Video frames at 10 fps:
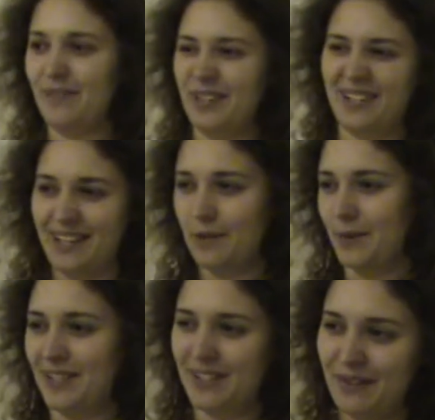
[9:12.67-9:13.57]
everything sounded
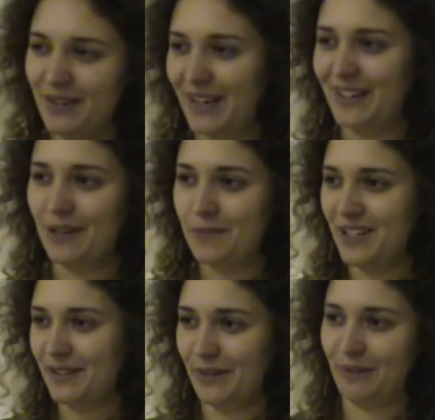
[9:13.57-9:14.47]
a bit too
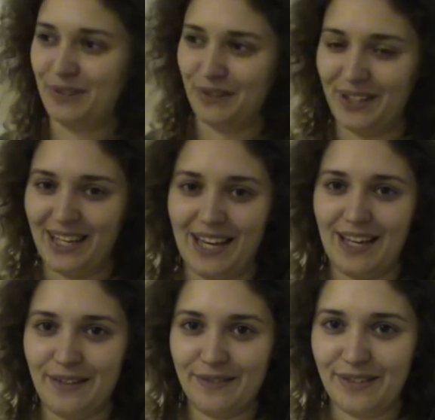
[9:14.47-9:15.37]
nightclubby. The vault or the
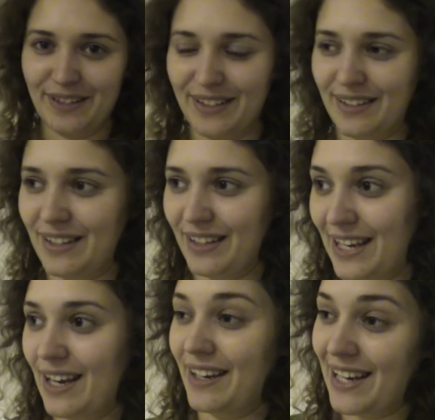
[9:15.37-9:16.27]
cave and the,
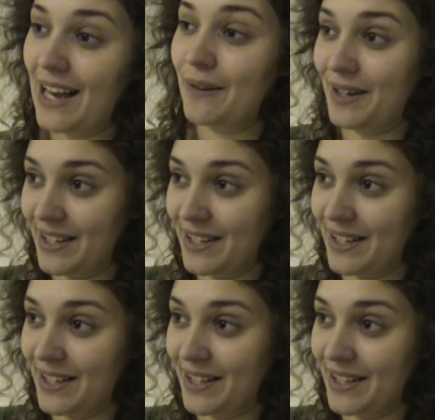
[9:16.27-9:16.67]
yeah, a gallery.